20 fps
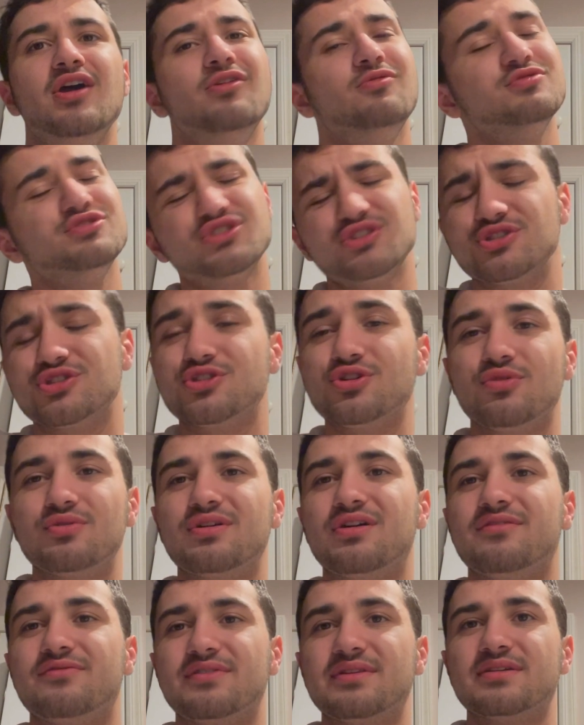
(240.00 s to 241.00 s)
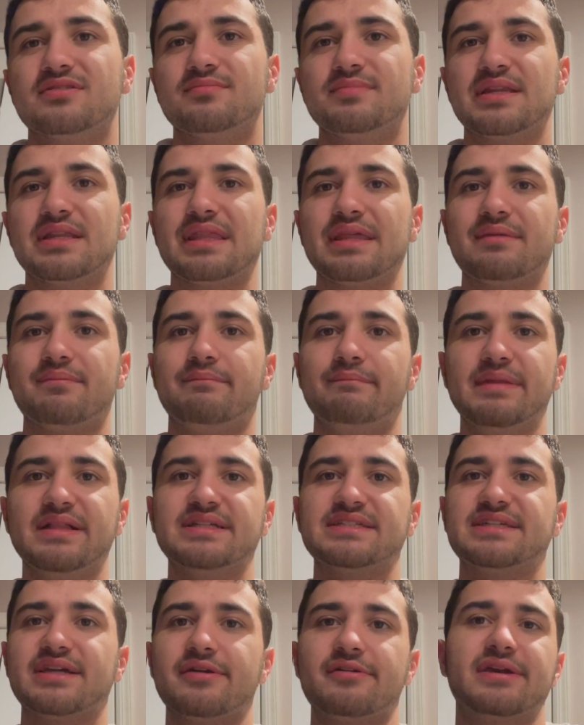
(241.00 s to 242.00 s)
which just showed off a little bit of their
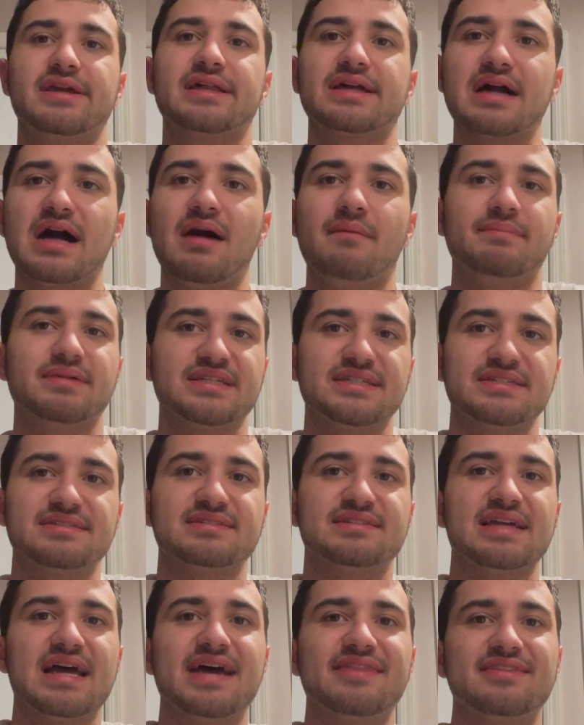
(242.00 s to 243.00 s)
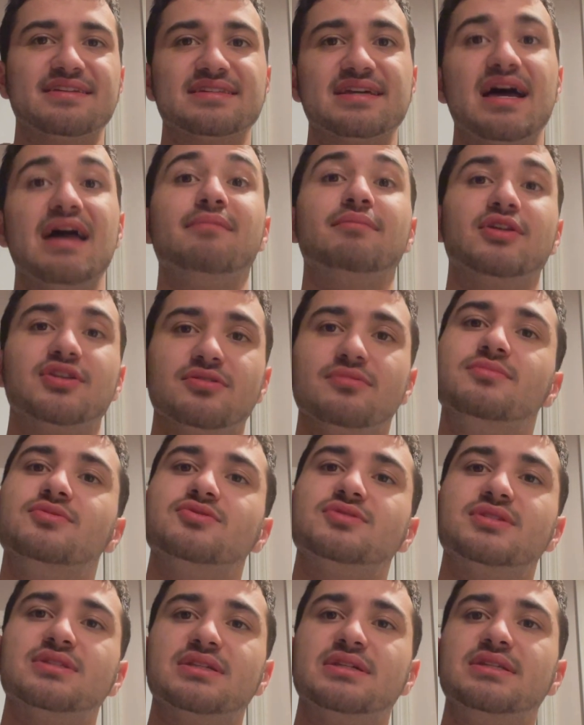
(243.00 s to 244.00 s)
military incompetence at the time under
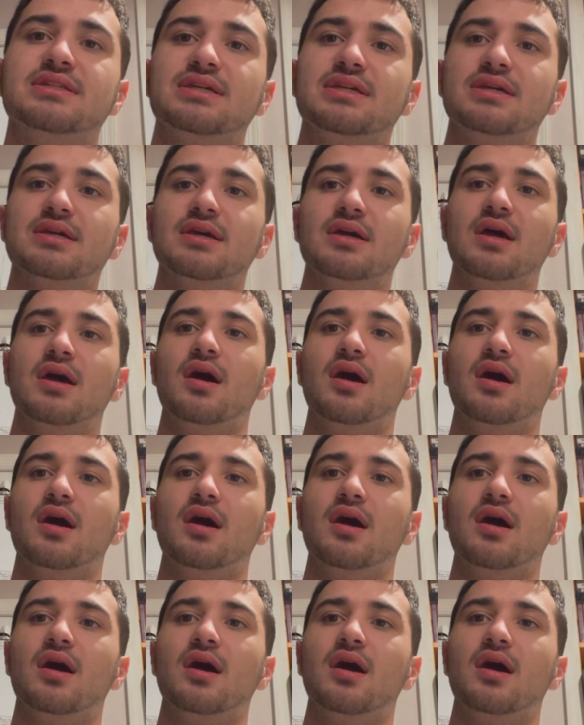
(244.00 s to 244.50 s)
Mussolini.